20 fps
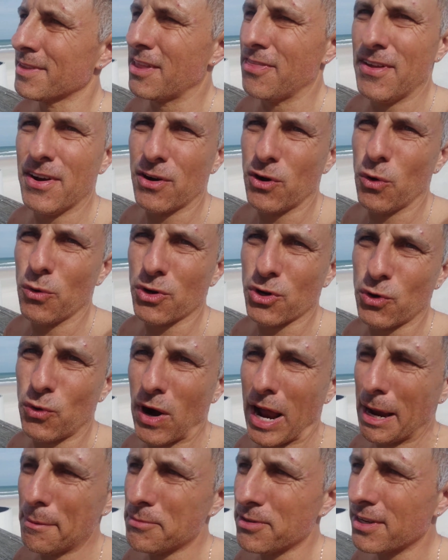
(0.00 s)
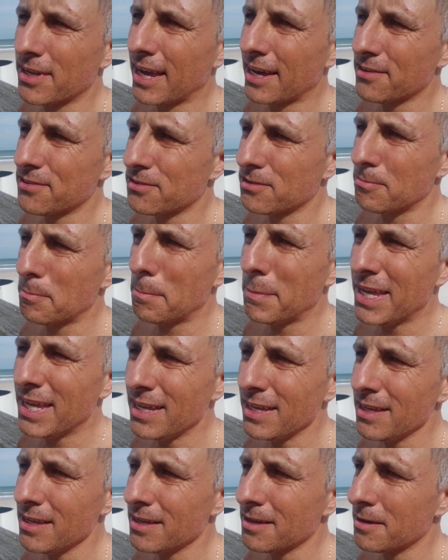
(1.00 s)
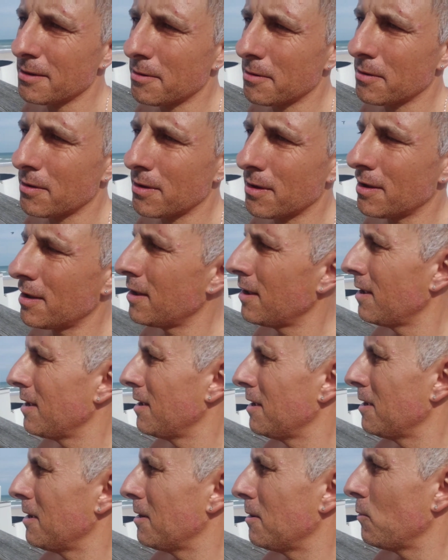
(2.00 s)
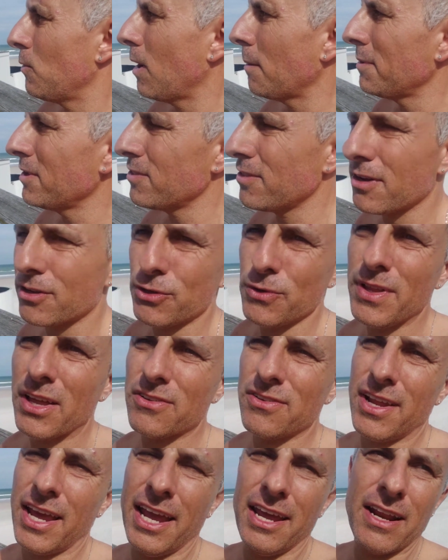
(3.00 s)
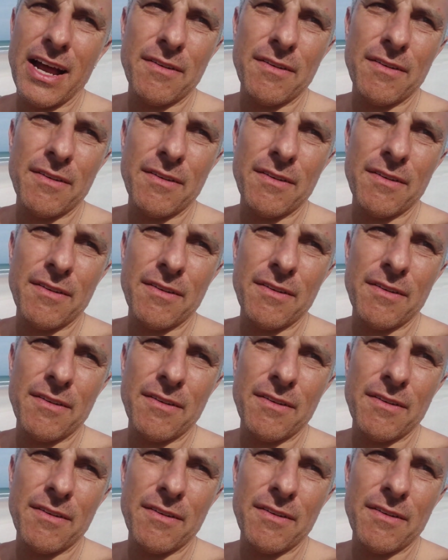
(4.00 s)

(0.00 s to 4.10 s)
their own crimes against me. Well, I mean, like 2008,